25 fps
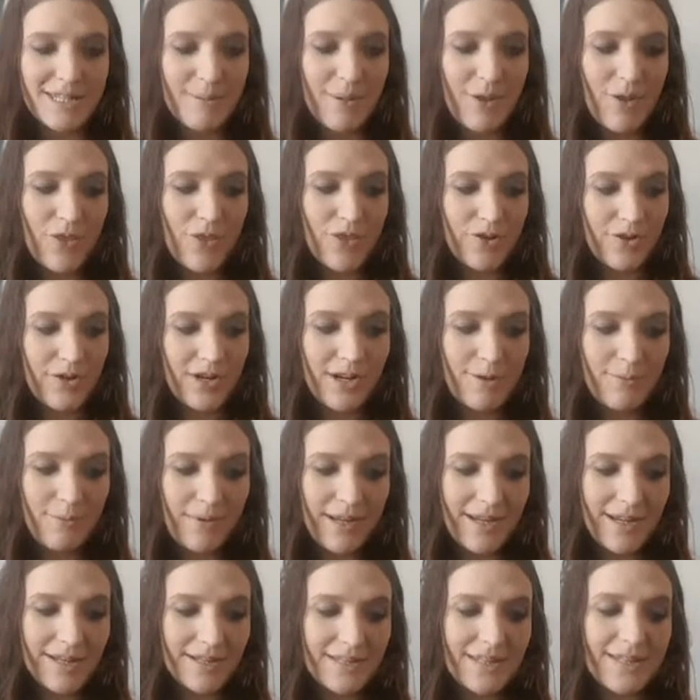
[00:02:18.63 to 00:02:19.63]
about 30
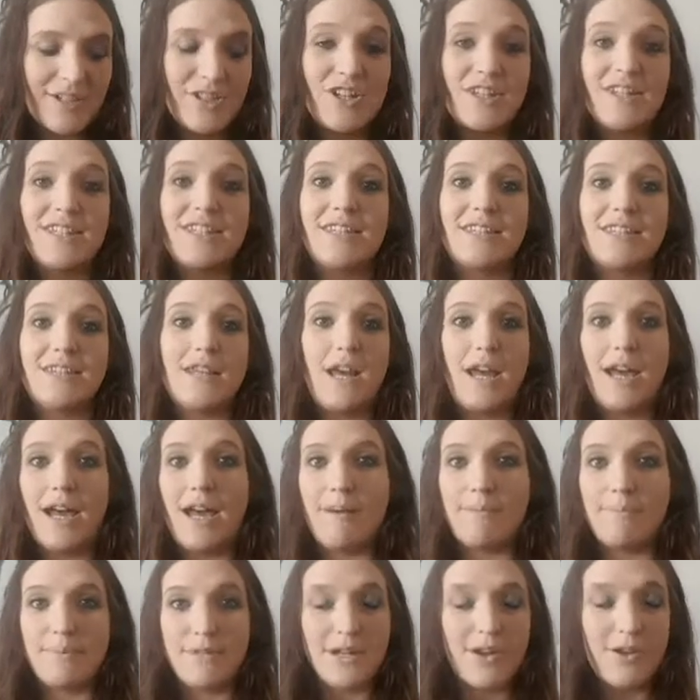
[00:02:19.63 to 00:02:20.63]
weeks and just
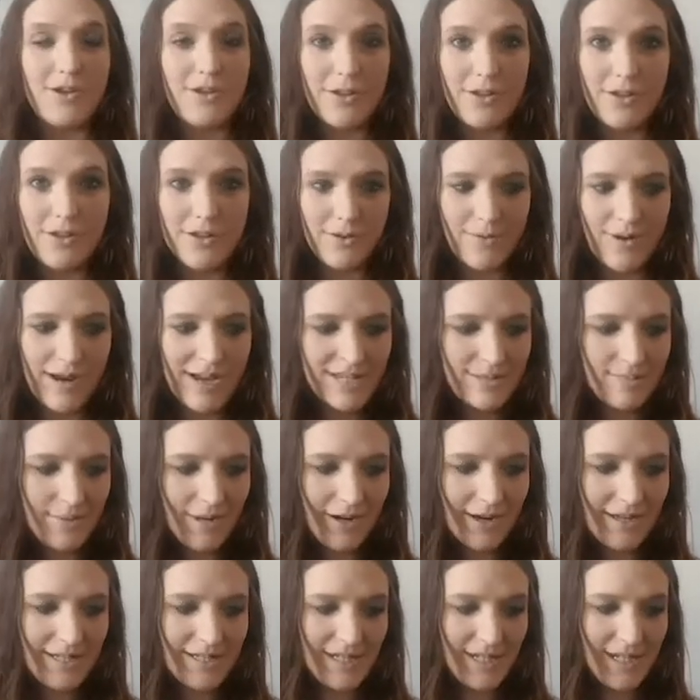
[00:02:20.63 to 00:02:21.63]
upped all the
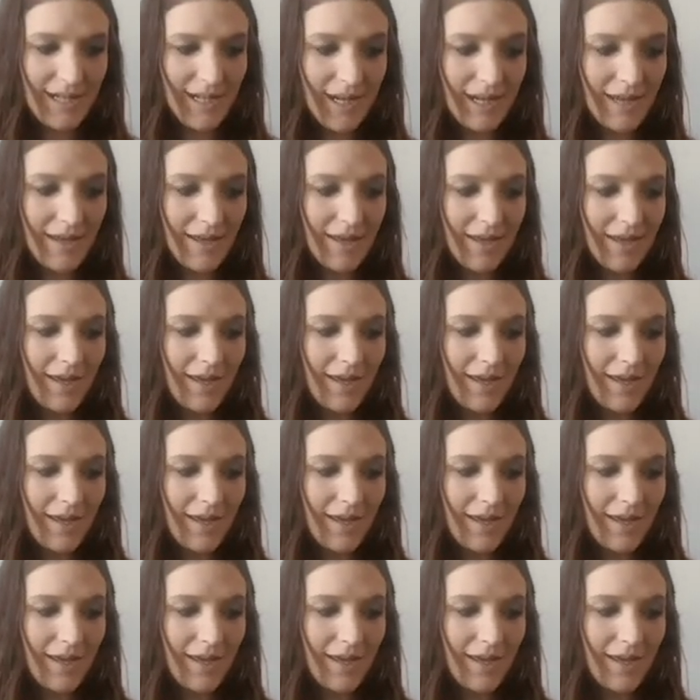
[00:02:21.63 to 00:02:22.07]
raspberry tea.